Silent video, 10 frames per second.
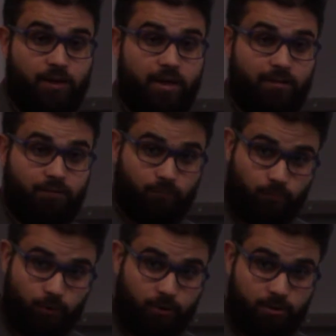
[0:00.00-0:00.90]

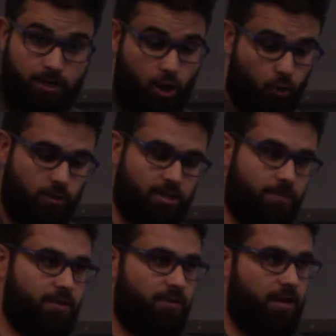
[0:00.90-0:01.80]
5 words that always
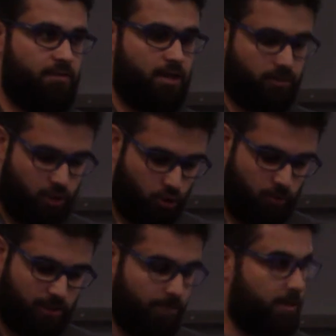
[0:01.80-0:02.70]
come to 5 nouns that
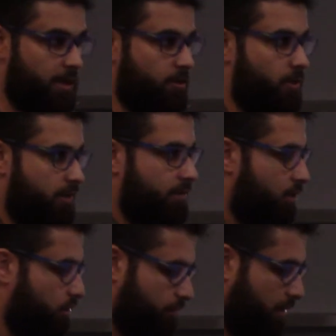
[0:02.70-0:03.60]
always come together wherever
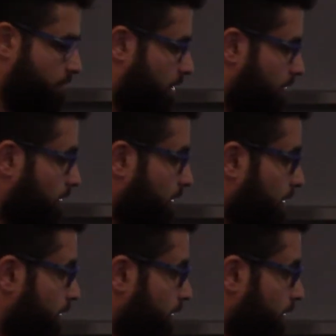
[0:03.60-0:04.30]
they go? You find them together.